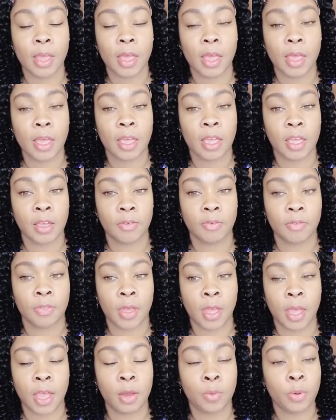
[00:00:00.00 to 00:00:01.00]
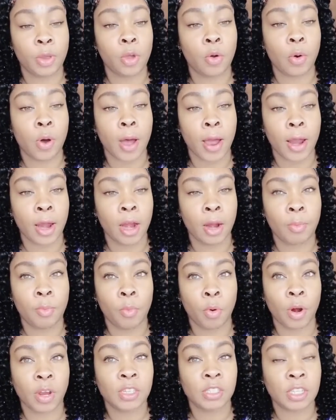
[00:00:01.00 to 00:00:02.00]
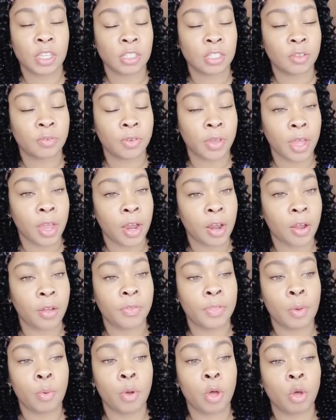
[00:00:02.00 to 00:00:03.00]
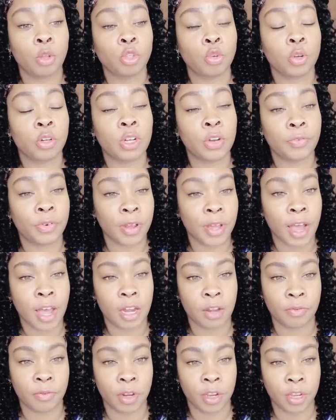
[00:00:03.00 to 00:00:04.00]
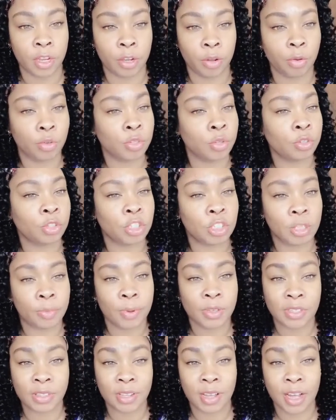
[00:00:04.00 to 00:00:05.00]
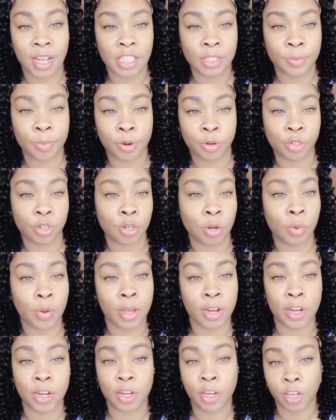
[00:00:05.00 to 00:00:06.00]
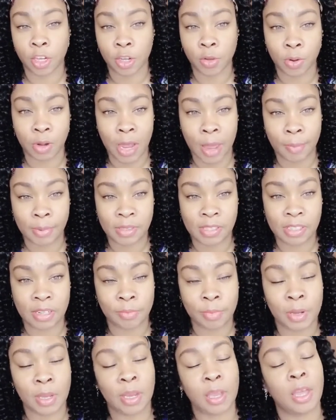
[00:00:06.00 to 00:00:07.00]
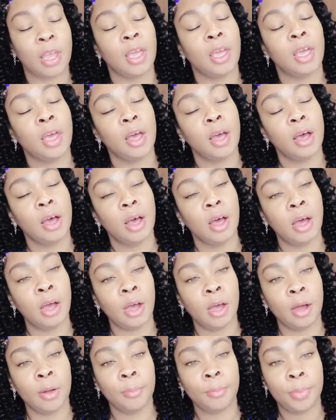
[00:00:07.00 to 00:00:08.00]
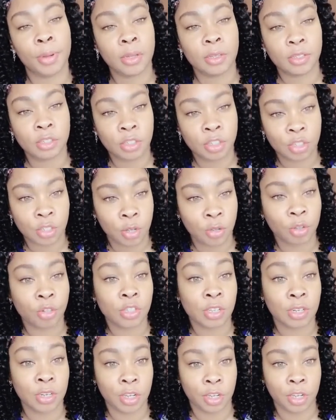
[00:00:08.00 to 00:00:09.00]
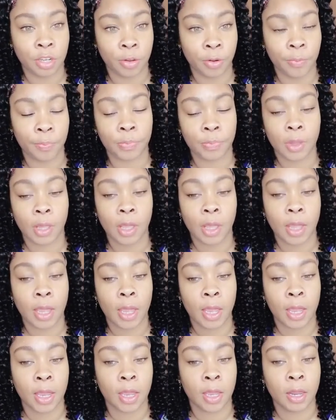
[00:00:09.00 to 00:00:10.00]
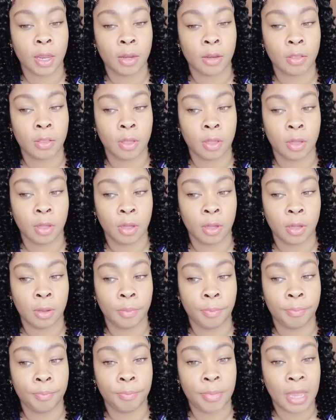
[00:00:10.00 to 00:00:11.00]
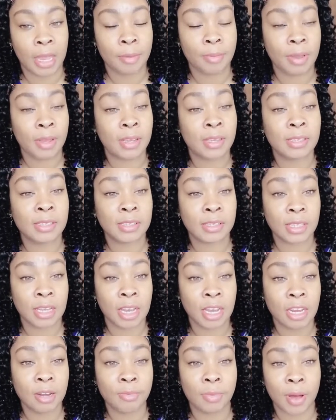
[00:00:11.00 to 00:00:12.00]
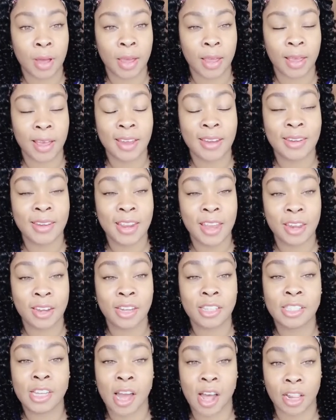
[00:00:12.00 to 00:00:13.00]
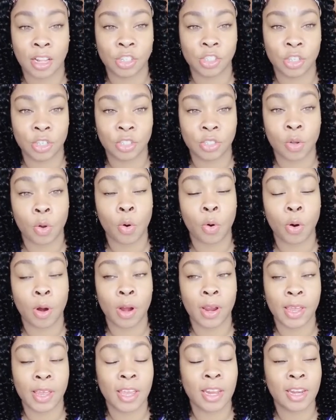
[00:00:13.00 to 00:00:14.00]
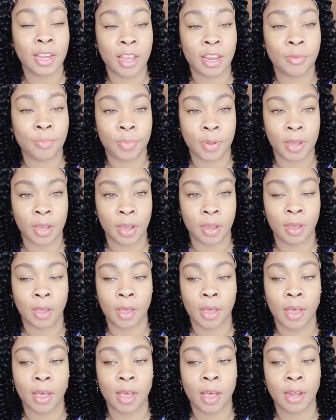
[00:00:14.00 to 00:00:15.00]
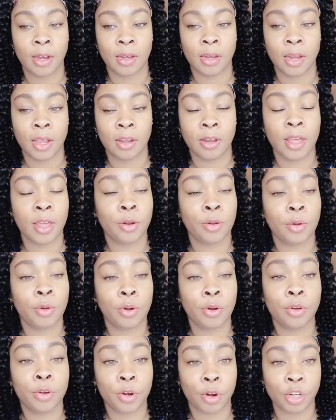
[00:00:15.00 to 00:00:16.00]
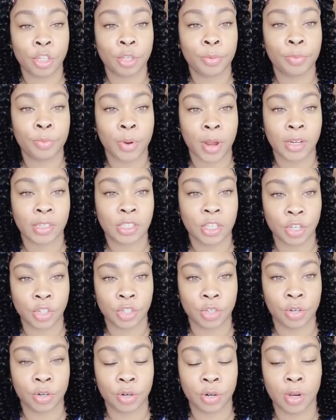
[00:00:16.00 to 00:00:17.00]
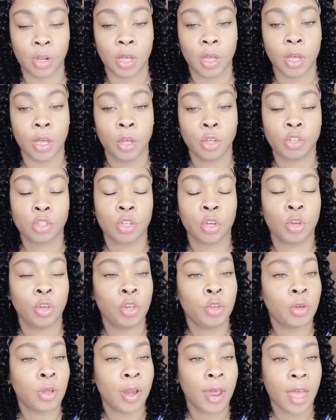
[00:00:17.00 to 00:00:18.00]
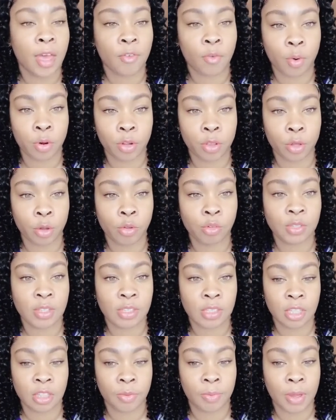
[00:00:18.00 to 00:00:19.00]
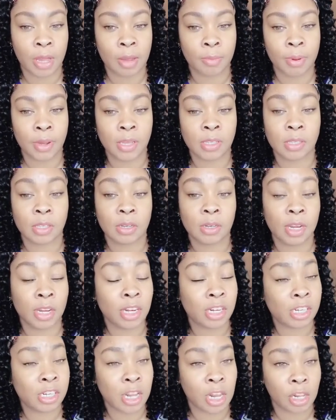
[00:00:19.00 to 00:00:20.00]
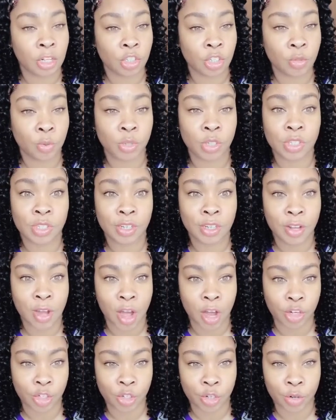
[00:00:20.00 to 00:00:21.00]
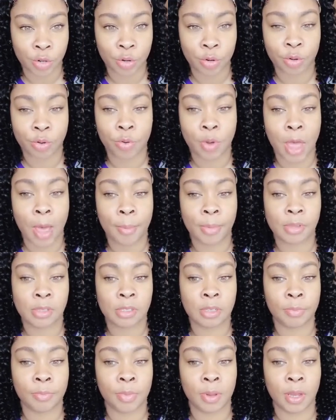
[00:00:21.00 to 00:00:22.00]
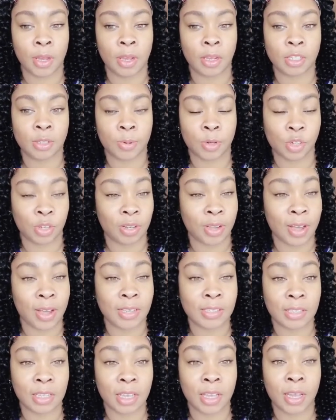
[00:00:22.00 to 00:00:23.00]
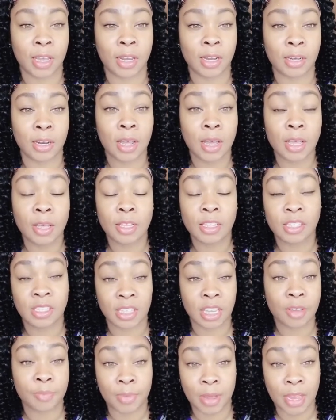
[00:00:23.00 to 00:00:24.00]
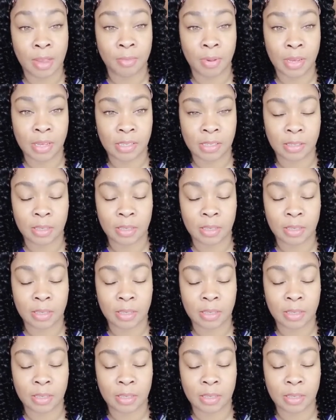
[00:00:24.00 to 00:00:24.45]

If they require more extensive care, they will go to a different kind of N I C U. So it just depends on the hospital to know what kind of N I C U it happens to be. Um, but just know there's a N I C U. And the baby is seen by a neonatologist or an N N P, a neonatal nurse practitioner. So you could have one of those that see the babies, neonatologist, which is a doctor who happens to be specialized in sick babies,